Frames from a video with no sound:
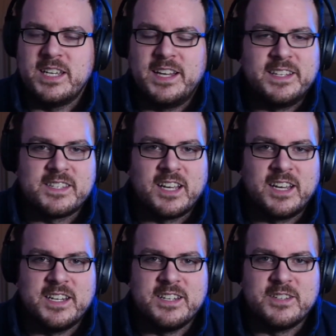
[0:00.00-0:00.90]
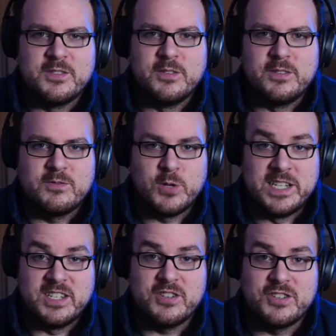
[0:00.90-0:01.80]
insight into the
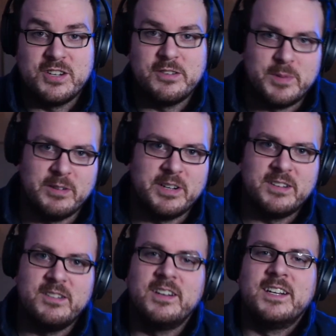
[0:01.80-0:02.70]
transitionary period,